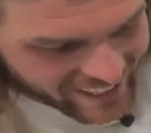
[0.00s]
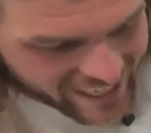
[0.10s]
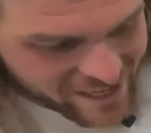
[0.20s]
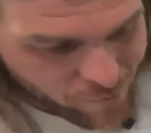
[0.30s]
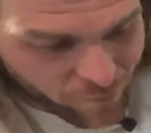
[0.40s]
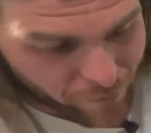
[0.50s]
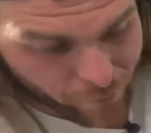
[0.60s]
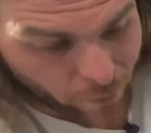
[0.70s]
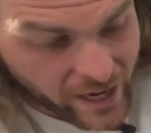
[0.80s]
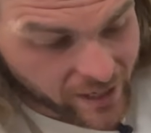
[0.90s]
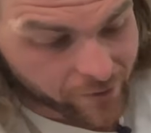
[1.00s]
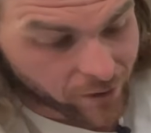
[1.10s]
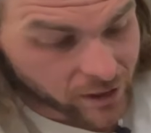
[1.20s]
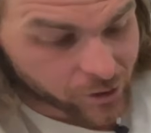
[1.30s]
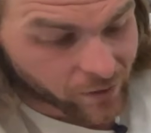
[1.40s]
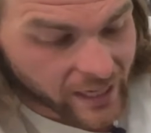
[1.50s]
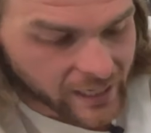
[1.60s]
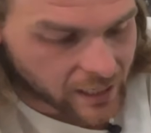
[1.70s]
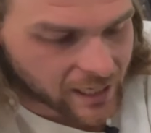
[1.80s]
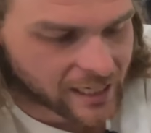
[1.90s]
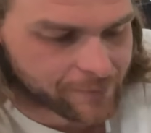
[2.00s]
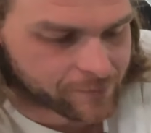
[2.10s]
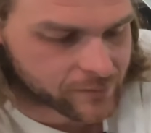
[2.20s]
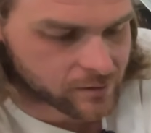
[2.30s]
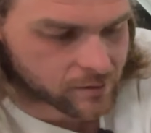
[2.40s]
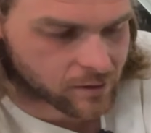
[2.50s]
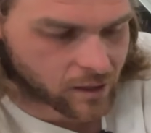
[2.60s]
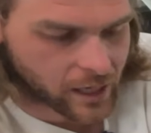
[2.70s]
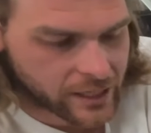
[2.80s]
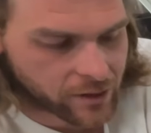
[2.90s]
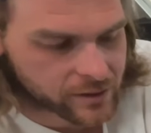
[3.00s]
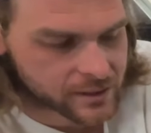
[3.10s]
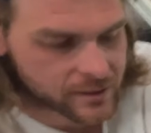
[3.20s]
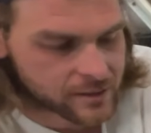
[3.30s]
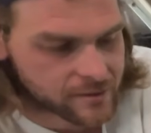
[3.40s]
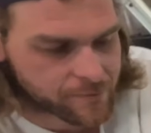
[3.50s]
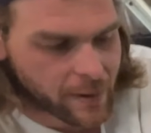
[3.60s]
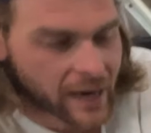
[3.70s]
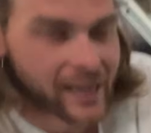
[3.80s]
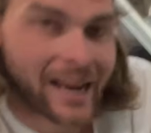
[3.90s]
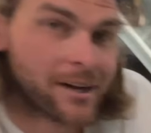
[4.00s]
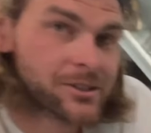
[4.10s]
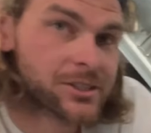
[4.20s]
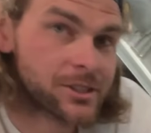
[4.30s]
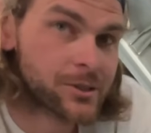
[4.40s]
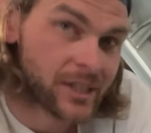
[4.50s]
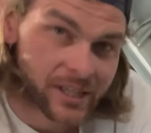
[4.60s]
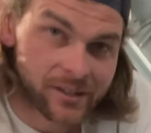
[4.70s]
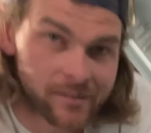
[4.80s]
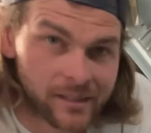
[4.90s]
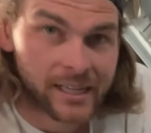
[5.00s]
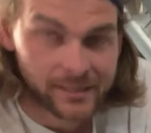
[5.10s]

It runs great. I noticed back at altitude here at